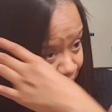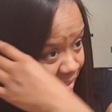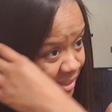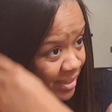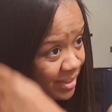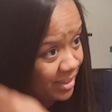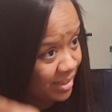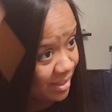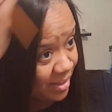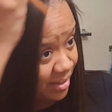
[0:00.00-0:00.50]
we're
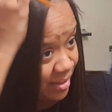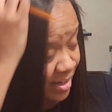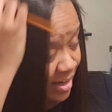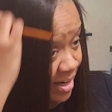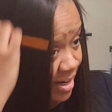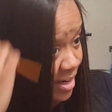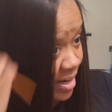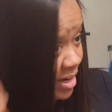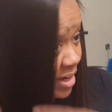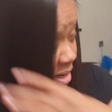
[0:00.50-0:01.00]
just gonna
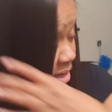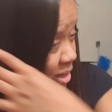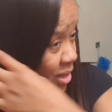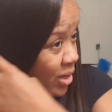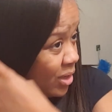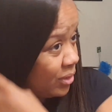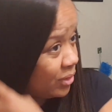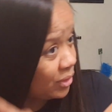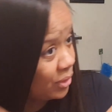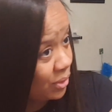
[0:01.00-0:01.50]

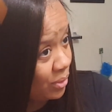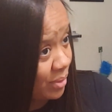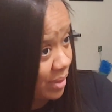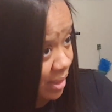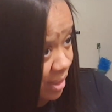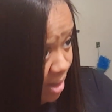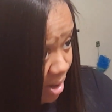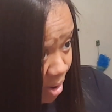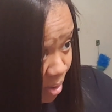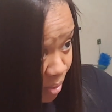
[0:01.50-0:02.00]
go through
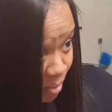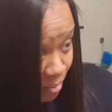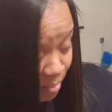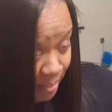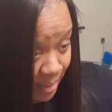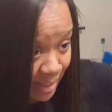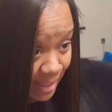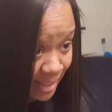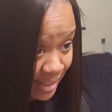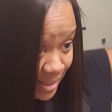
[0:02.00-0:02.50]
and comb
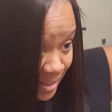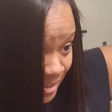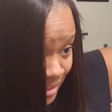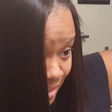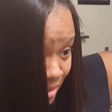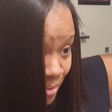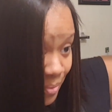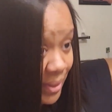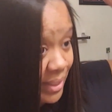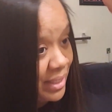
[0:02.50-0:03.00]
it
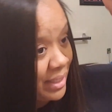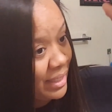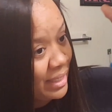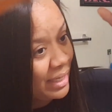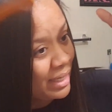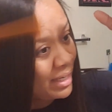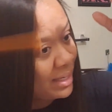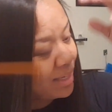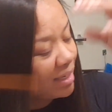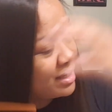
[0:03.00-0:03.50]
so we can
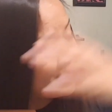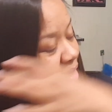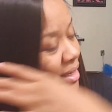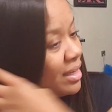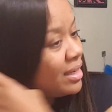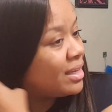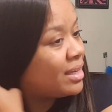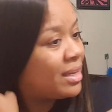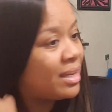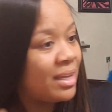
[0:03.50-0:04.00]
get
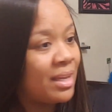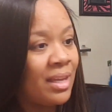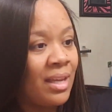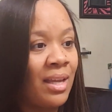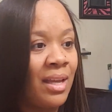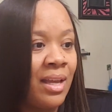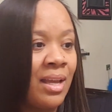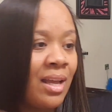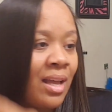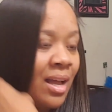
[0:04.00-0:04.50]

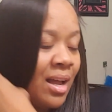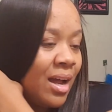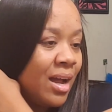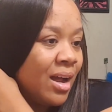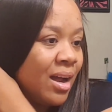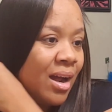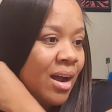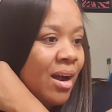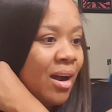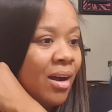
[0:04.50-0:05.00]

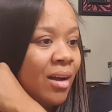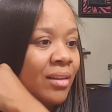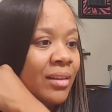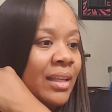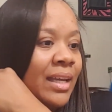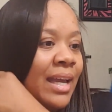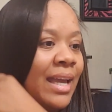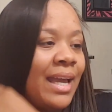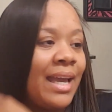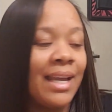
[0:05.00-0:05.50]
all
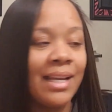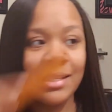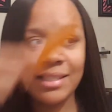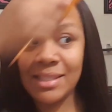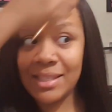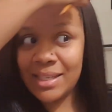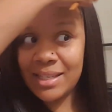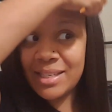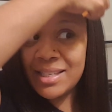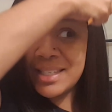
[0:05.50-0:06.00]
the
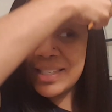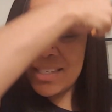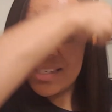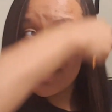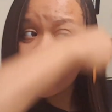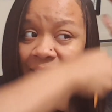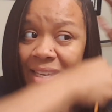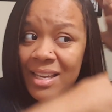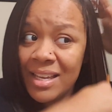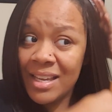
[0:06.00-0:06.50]

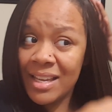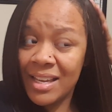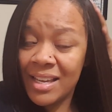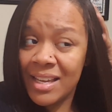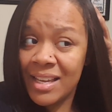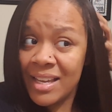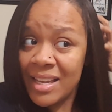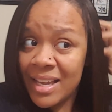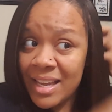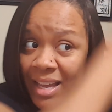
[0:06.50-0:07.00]
excess
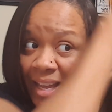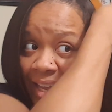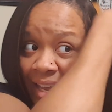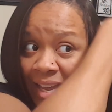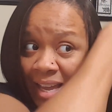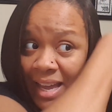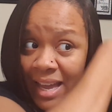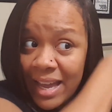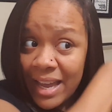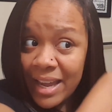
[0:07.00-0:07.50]

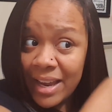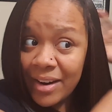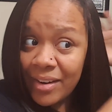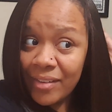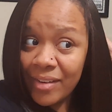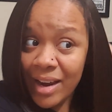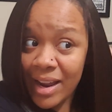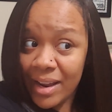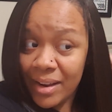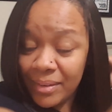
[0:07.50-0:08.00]
hair
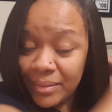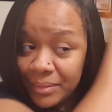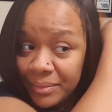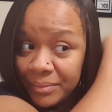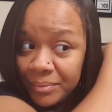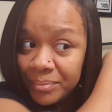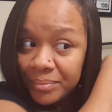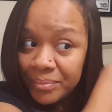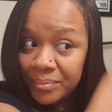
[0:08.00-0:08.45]
out.